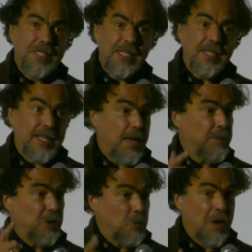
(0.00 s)
scene that
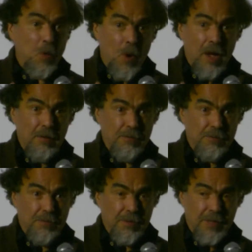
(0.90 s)
happened to my wife
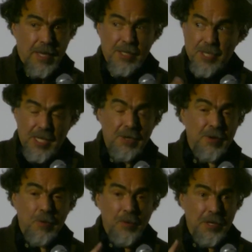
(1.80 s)
that is
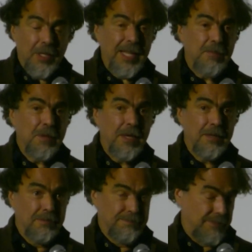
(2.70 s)
here and will not let
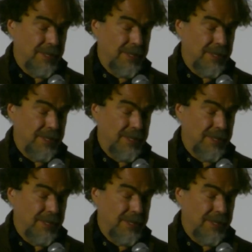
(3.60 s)
me